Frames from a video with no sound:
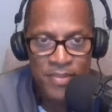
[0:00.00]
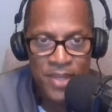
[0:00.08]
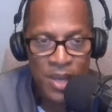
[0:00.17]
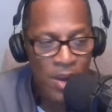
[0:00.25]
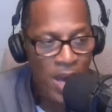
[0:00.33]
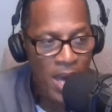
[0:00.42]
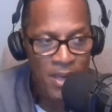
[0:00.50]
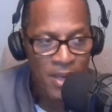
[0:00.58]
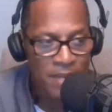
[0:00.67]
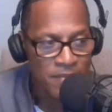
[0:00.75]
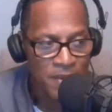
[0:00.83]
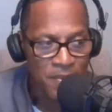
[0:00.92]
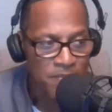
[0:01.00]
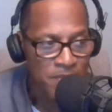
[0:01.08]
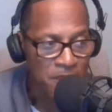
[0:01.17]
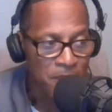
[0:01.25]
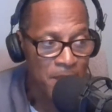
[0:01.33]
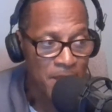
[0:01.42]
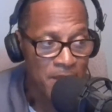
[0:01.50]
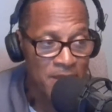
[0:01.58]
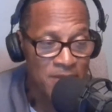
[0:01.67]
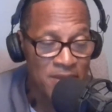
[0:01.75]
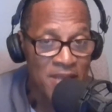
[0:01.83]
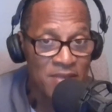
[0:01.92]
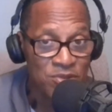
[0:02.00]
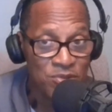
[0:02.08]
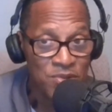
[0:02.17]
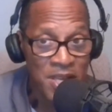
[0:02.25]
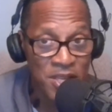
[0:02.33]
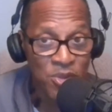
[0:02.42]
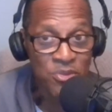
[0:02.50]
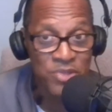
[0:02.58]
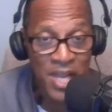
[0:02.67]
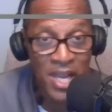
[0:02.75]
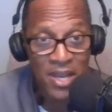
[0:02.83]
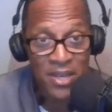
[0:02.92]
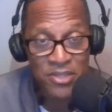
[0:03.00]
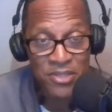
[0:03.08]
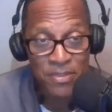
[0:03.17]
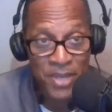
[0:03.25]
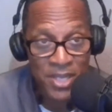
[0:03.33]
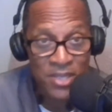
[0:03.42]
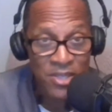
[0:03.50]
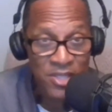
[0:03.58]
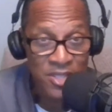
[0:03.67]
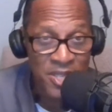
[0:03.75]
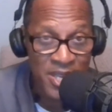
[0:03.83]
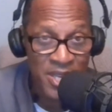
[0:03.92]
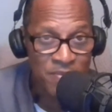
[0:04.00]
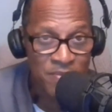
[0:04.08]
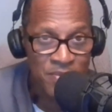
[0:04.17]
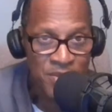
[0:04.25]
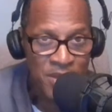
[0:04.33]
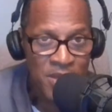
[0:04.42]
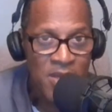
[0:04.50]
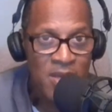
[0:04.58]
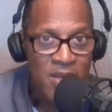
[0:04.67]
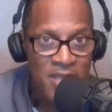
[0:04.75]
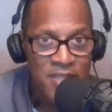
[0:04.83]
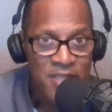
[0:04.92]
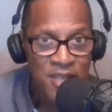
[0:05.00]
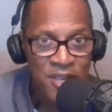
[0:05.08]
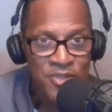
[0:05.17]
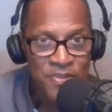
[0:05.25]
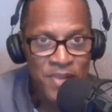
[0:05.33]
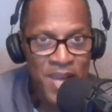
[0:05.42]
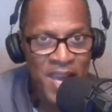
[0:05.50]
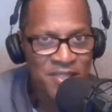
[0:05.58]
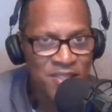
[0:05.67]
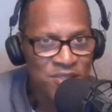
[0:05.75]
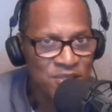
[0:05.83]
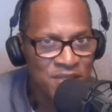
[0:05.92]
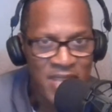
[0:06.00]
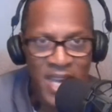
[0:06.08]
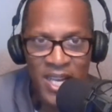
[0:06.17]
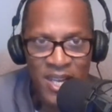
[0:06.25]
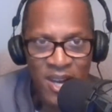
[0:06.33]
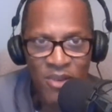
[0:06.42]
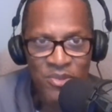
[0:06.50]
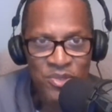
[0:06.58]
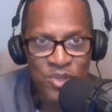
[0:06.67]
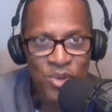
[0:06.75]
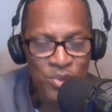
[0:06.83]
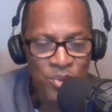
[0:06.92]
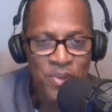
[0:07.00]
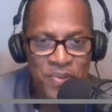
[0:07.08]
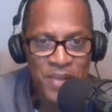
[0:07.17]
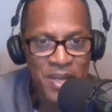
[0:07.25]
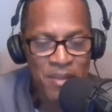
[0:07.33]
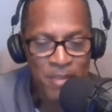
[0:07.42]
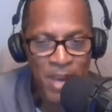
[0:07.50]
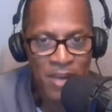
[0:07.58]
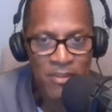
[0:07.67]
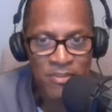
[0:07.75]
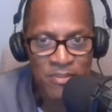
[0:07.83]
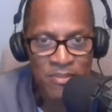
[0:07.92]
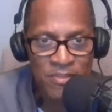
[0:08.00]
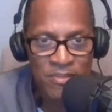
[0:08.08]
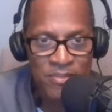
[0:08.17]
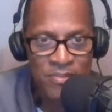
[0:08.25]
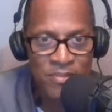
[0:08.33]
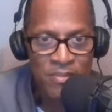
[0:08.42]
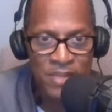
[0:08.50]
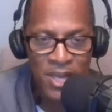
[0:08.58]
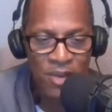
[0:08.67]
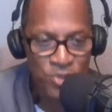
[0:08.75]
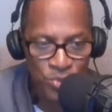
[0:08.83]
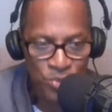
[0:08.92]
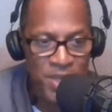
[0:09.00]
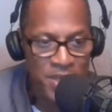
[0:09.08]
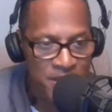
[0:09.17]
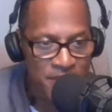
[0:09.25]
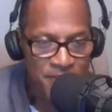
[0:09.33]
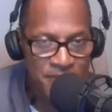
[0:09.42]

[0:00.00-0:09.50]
Everybody that think your child is the pillar of good health, he's done some things he just ain't got caught and you don't know anything about because you did.